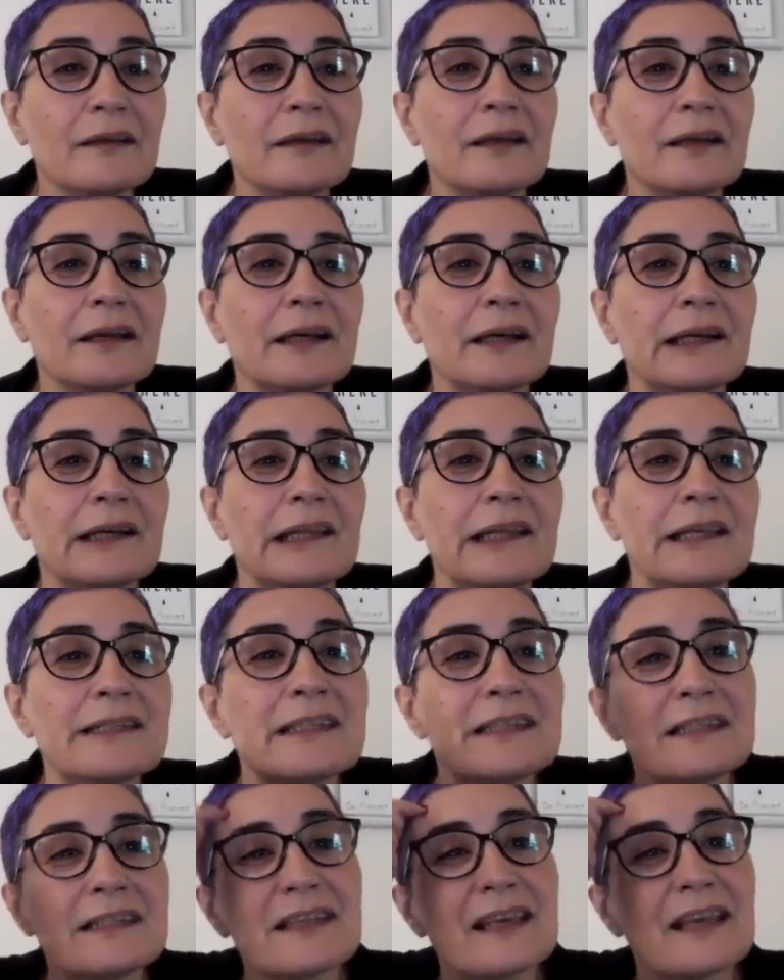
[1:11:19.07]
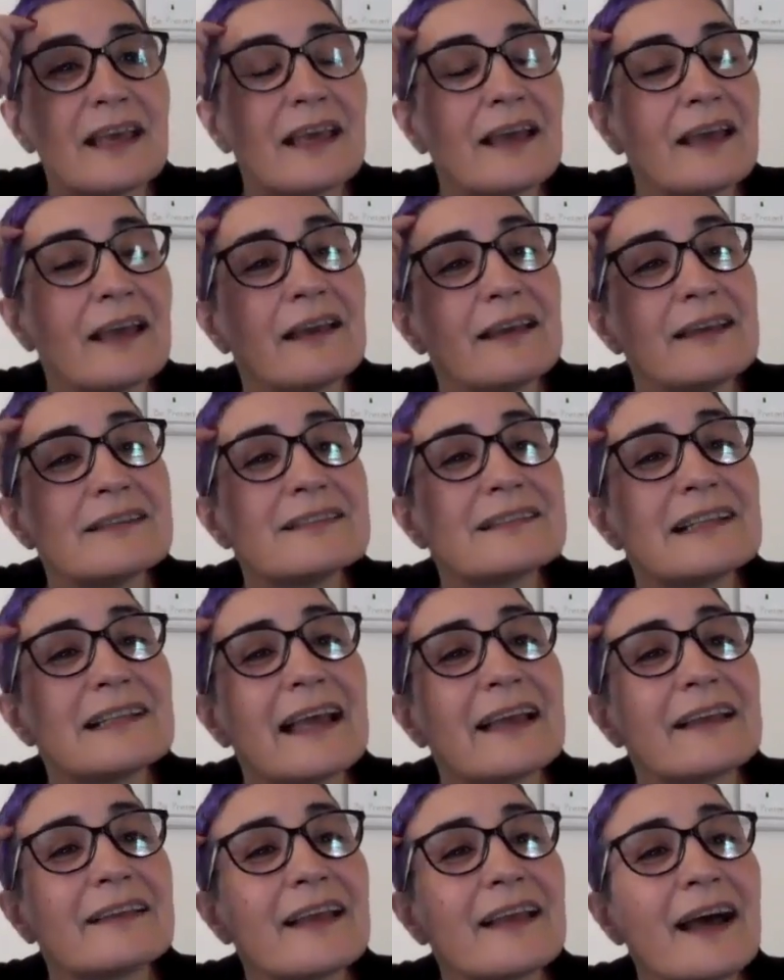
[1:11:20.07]
And is it
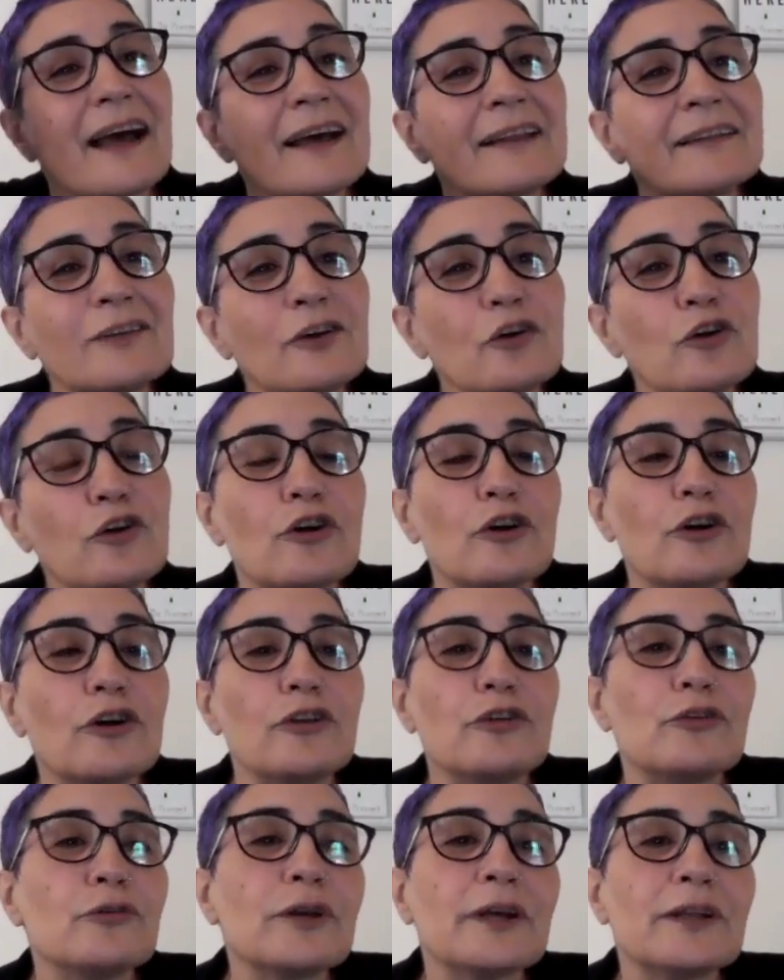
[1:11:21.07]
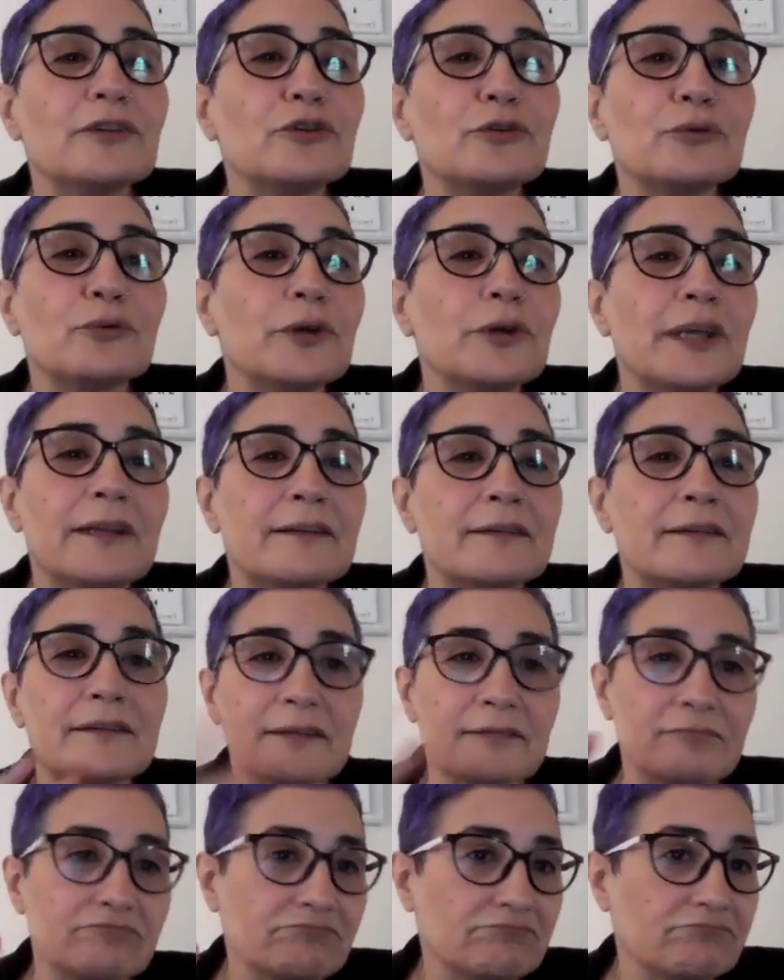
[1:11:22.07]
like that, or you can do it
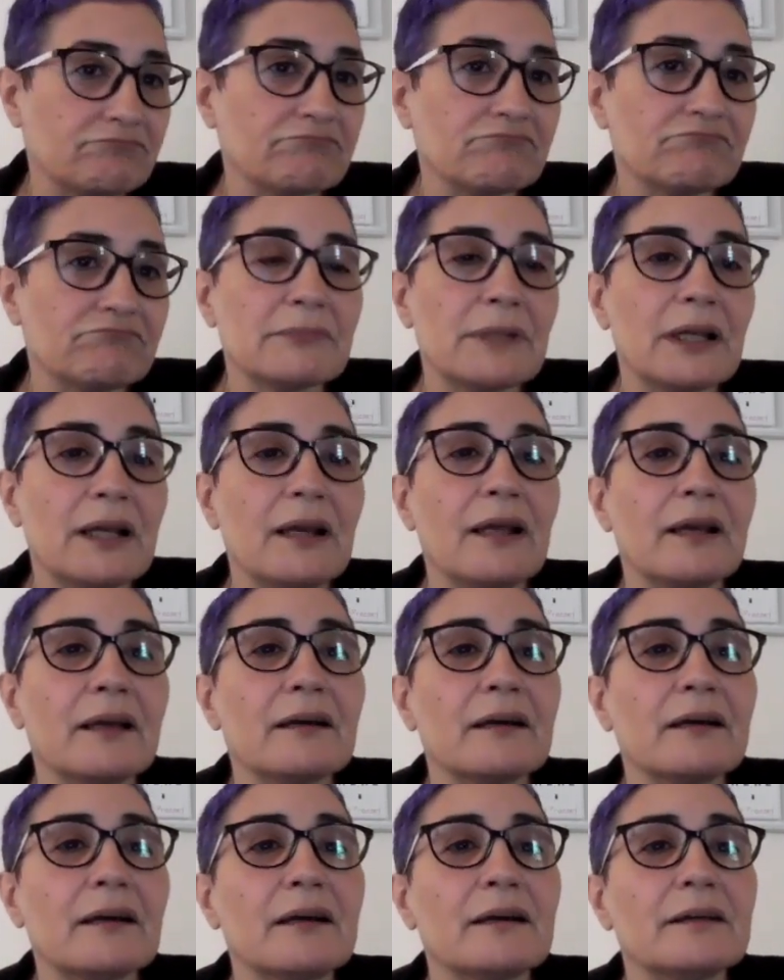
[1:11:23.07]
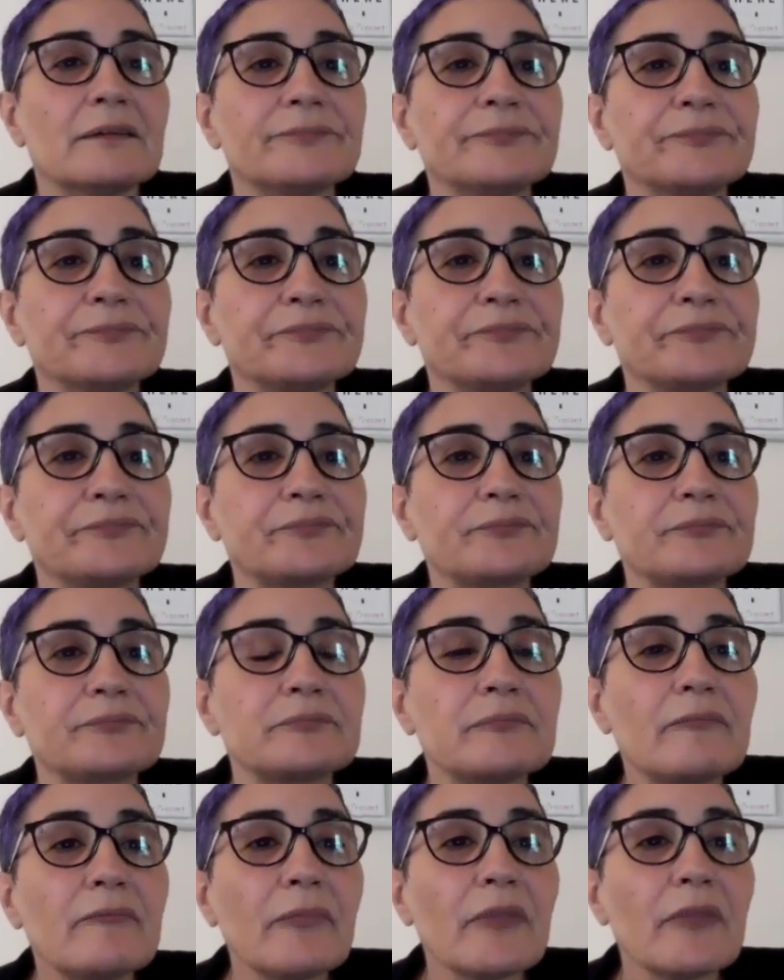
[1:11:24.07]
like a
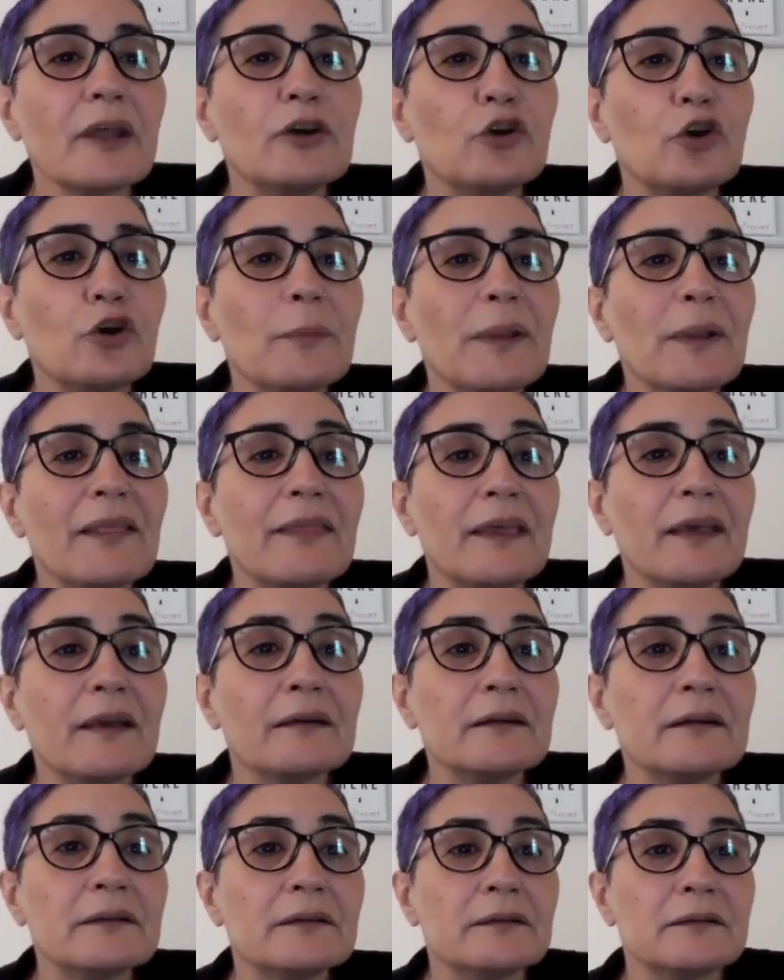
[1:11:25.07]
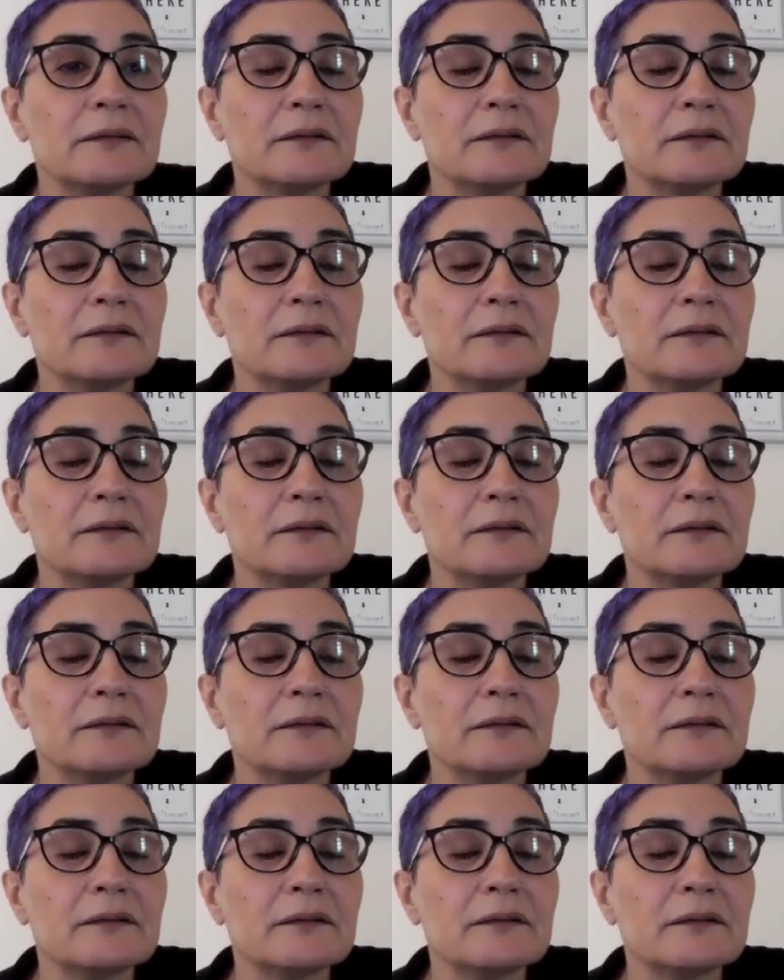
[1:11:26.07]
normal thing?